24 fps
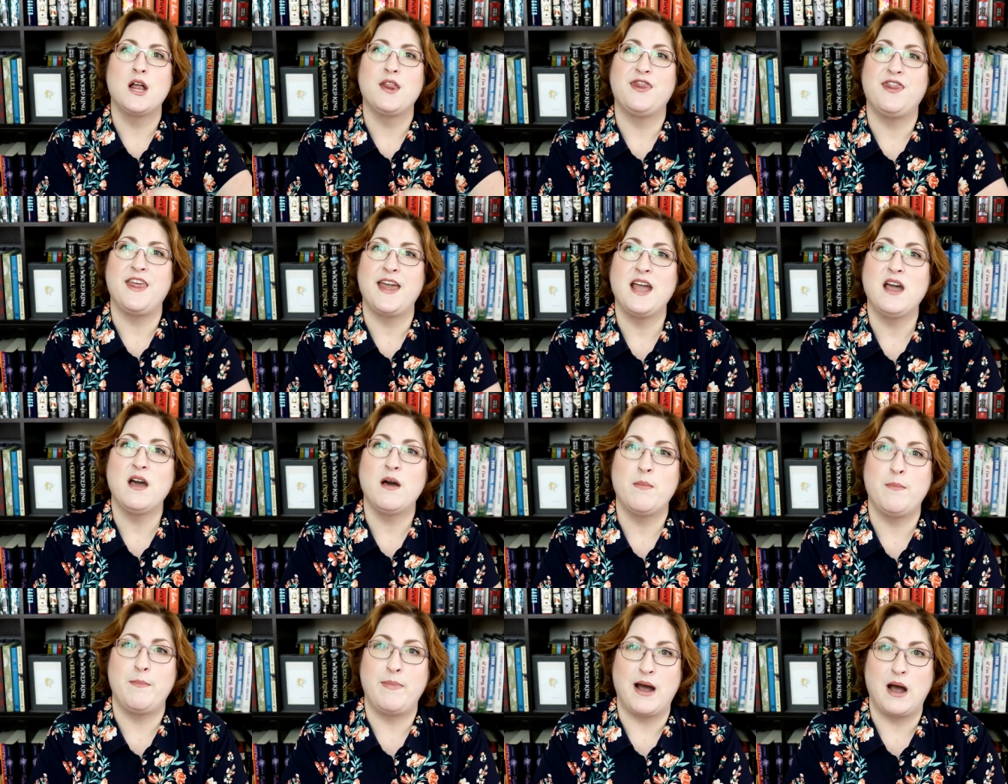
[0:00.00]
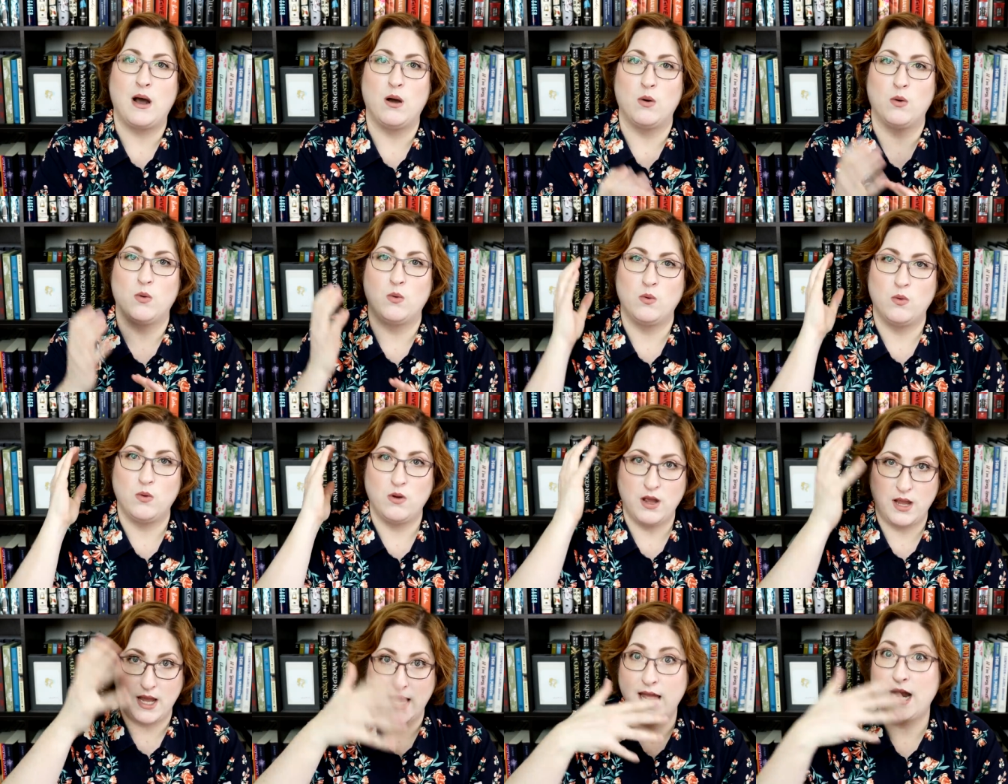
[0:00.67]
Think about
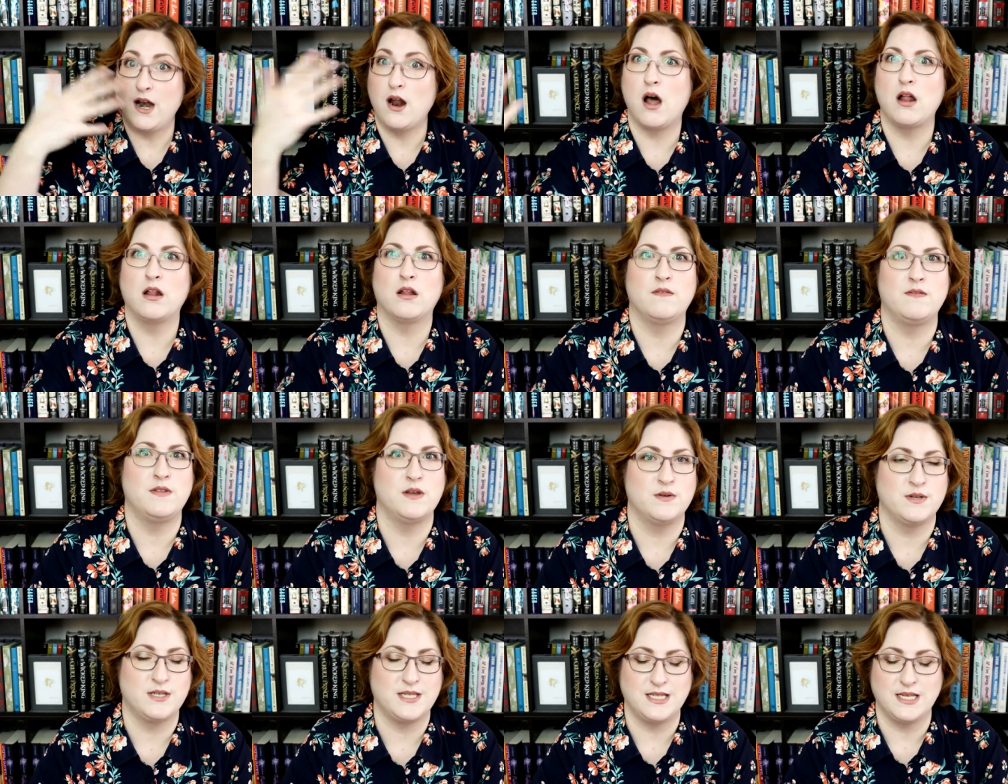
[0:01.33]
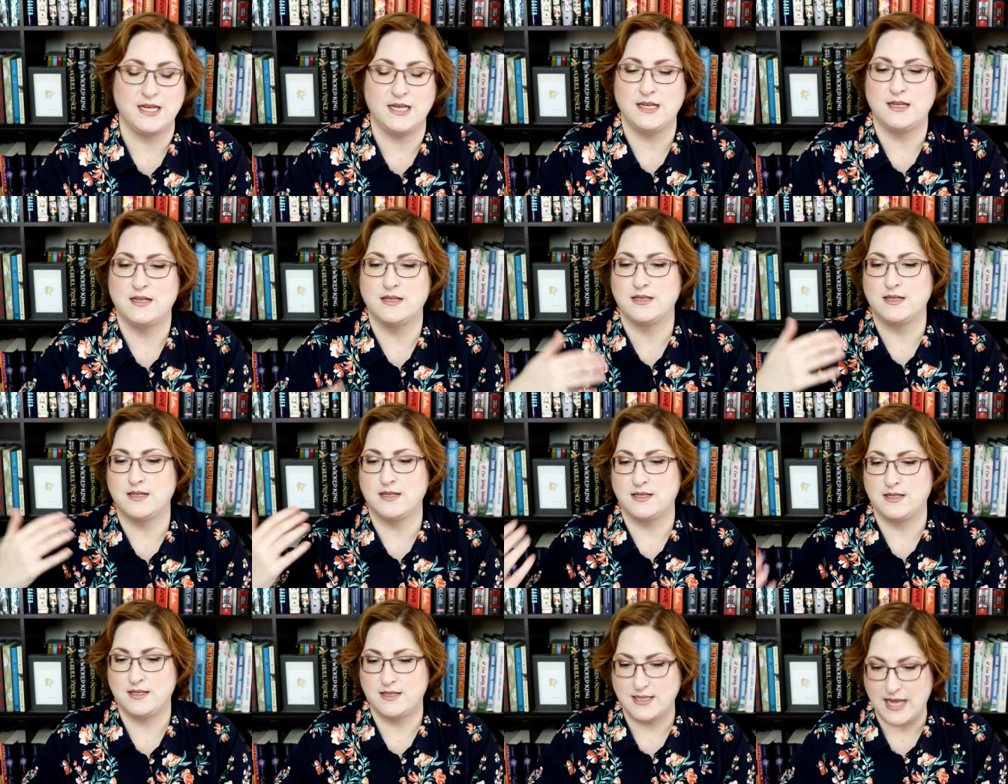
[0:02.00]
in all of those scenes
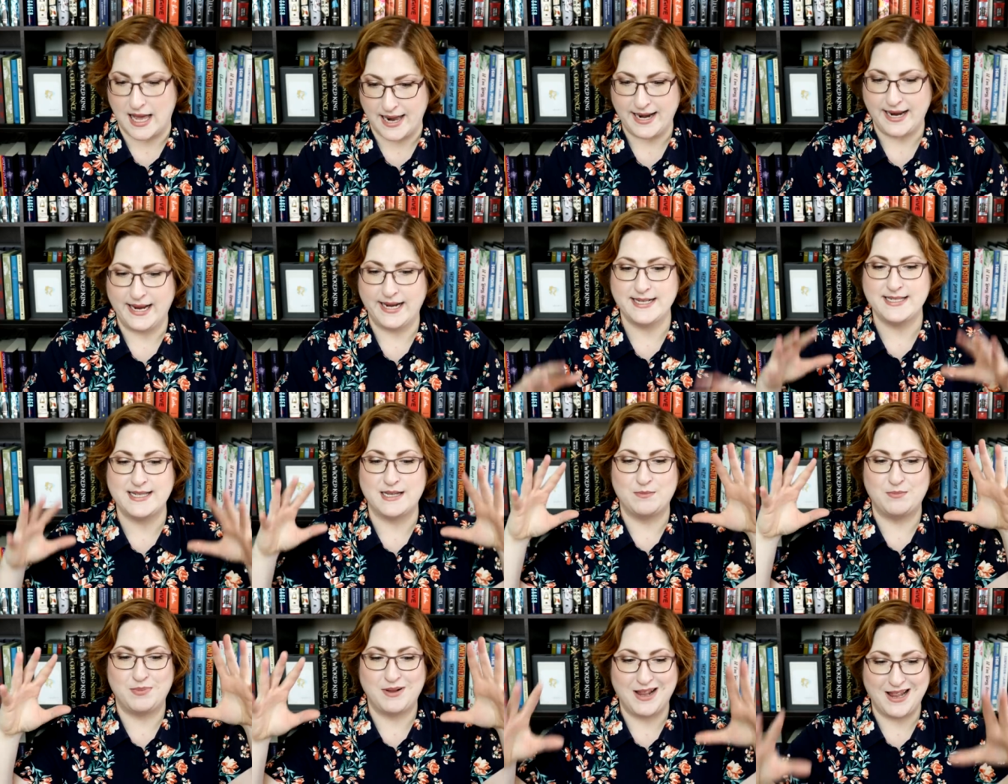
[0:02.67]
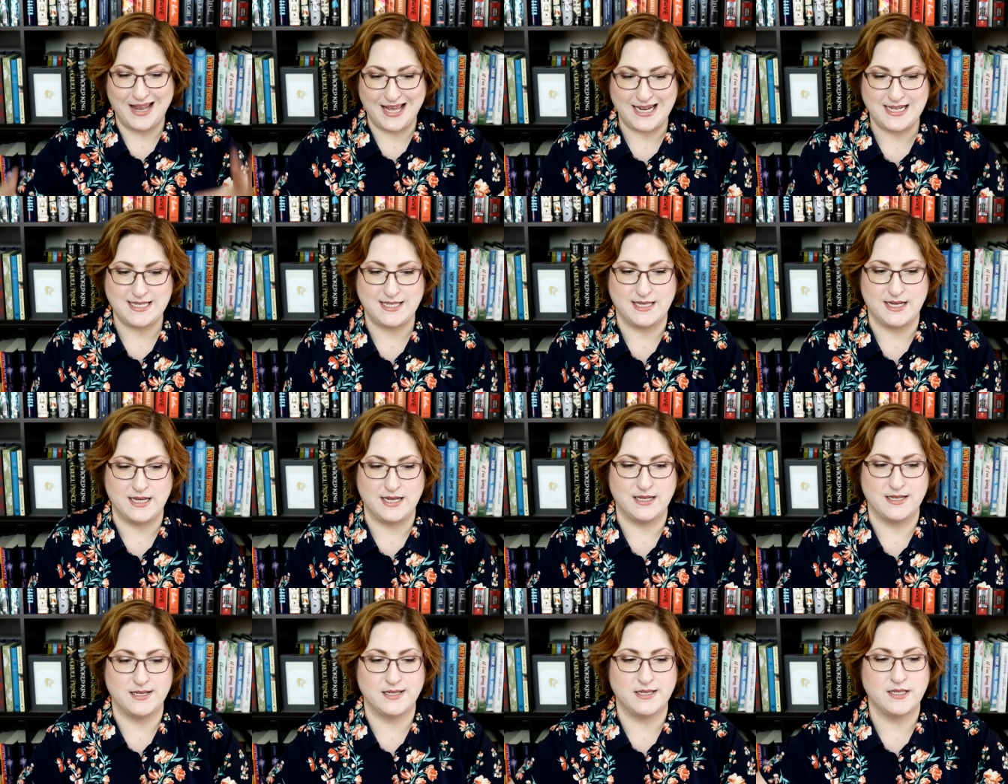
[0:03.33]
and settings and
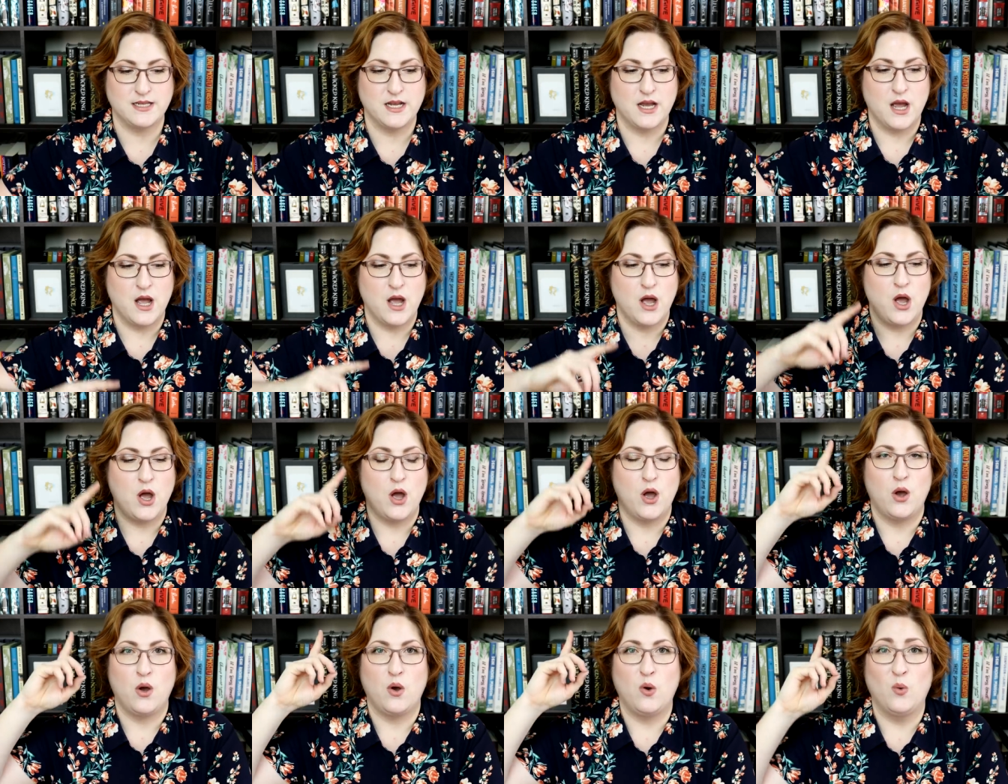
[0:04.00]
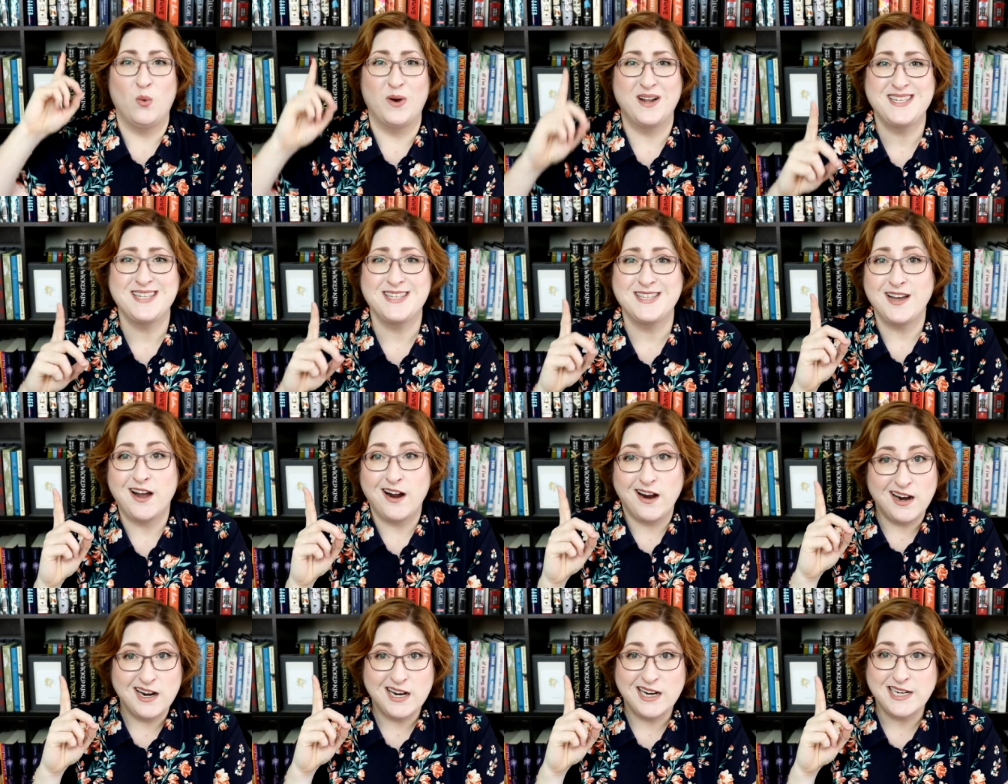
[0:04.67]
places, what's
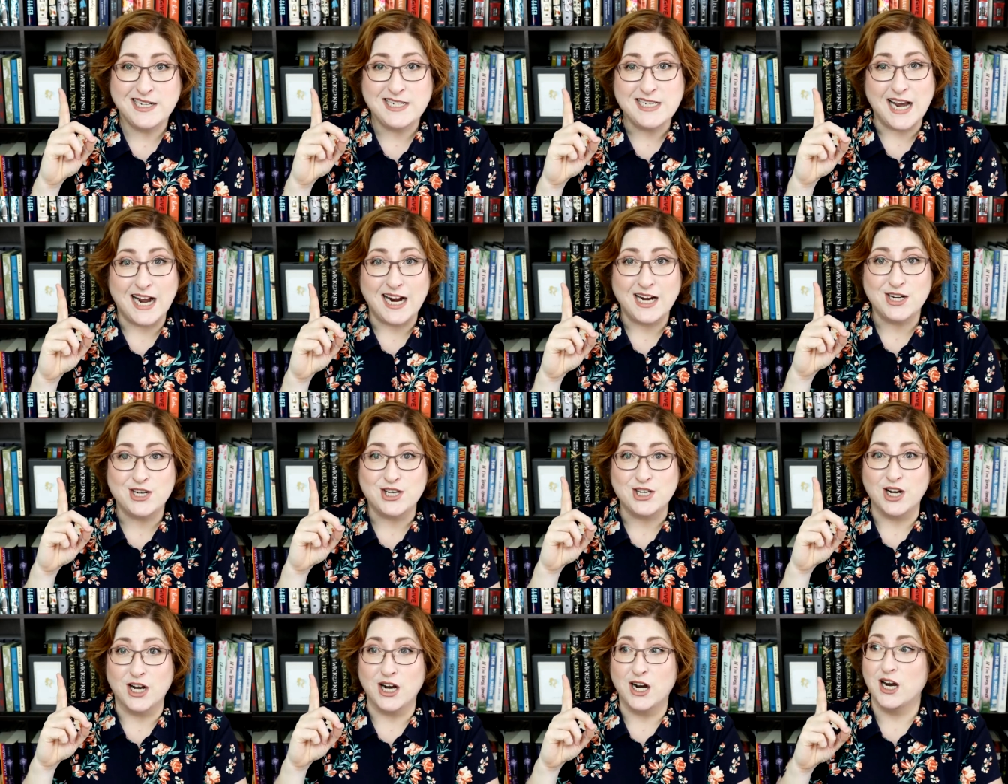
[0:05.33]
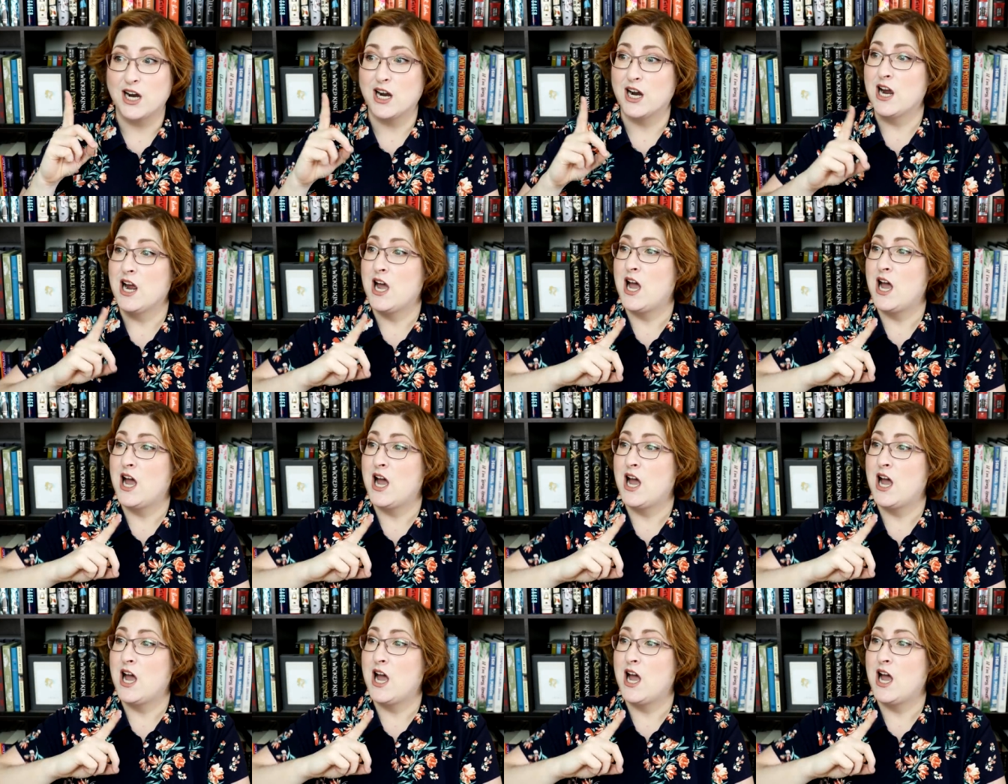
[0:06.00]
the architecture?